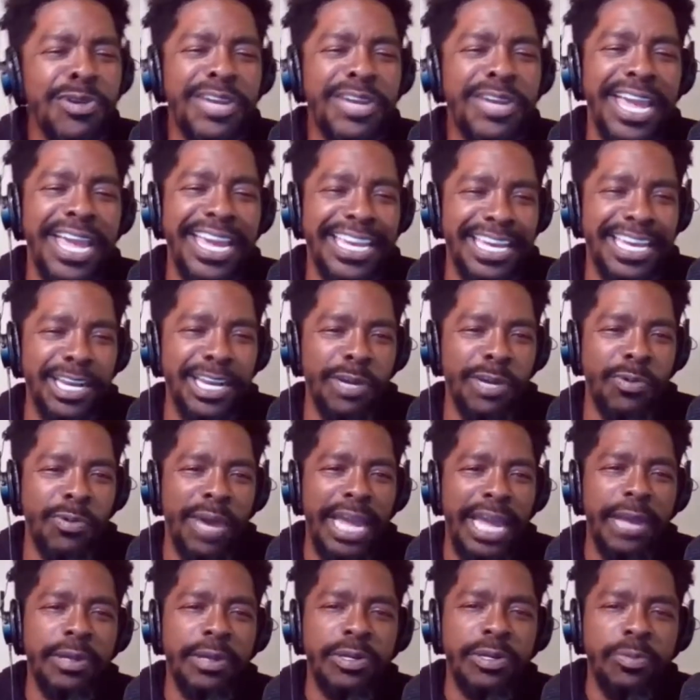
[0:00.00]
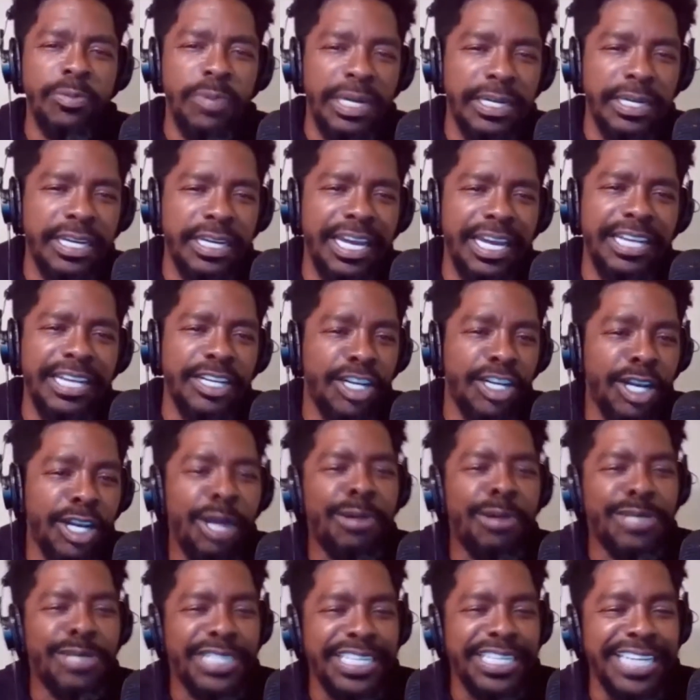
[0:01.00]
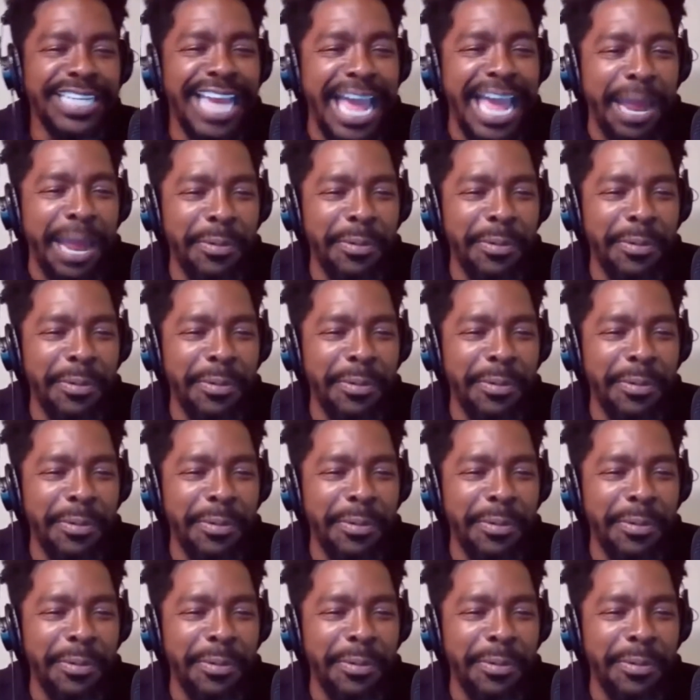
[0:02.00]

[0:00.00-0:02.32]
you can't get away with nothing close to that.